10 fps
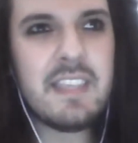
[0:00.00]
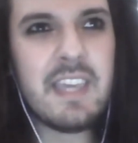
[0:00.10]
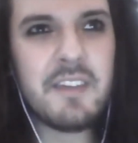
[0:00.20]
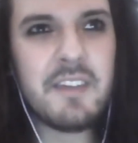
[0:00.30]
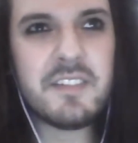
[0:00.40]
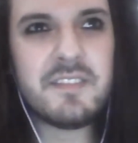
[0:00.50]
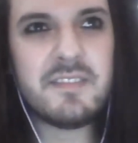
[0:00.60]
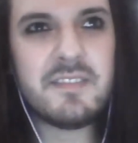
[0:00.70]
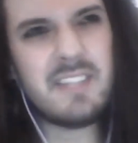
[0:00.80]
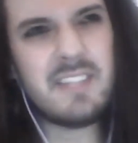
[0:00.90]
yeah, because
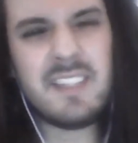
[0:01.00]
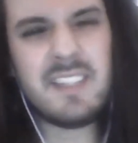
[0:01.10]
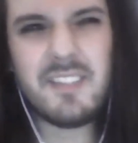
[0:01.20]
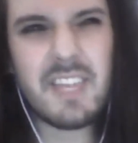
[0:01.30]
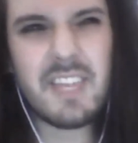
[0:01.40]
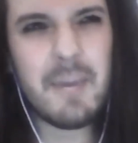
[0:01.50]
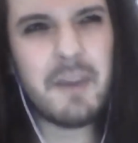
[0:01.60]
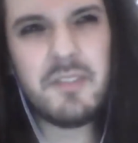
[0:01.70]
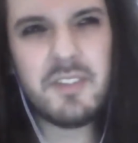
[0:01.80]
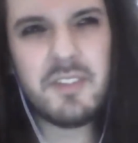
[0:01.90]
I just don't care
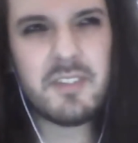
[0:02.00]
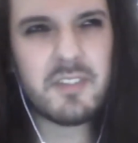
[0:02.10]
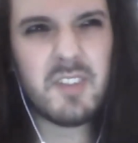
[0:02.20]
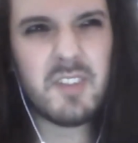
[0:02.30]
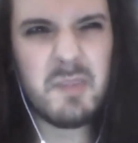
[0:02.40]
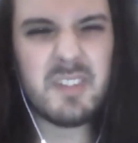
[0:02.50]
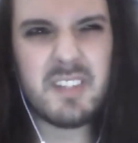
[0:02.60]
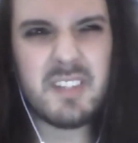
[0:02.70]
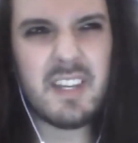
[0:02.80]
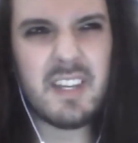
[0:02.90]
about reviews because my
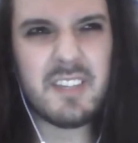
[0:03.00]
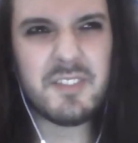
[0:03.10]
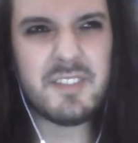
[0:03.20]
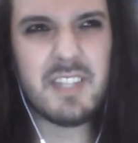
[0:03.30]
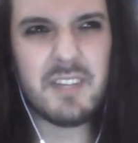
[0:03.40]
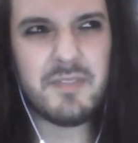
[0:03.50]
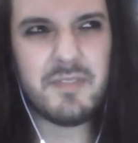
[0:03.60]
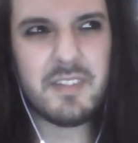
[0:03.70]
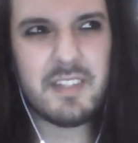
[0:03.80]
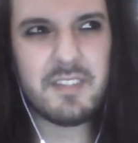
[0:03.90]
boy's going to like your stuff.
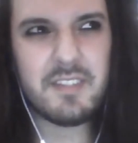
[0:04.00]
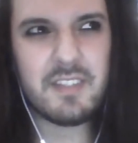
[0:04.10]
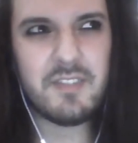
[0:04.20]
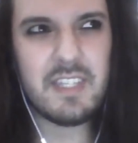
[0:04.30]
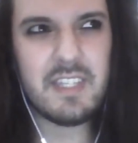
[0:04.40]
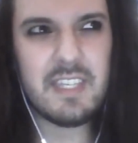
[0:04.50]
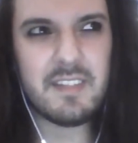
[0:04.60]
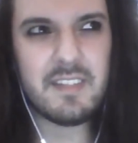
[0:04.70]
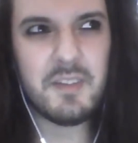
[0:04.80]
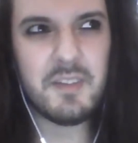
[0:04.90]
That's just really
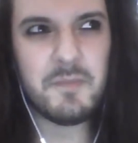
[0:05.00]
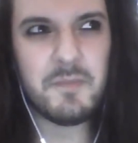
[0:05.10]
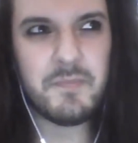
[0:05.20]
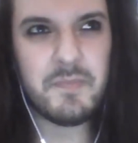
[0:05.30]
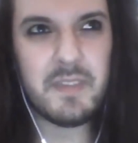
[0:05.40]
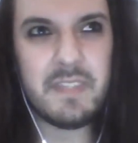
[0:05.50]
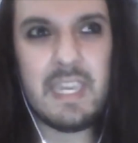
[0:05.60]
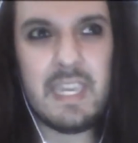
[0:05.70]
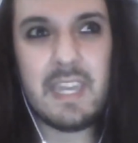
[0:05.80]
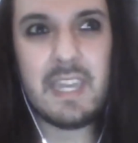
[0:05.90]
it. So at
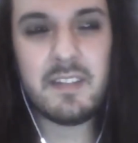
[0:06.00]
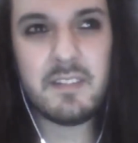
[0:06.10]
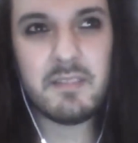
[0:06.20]
the end,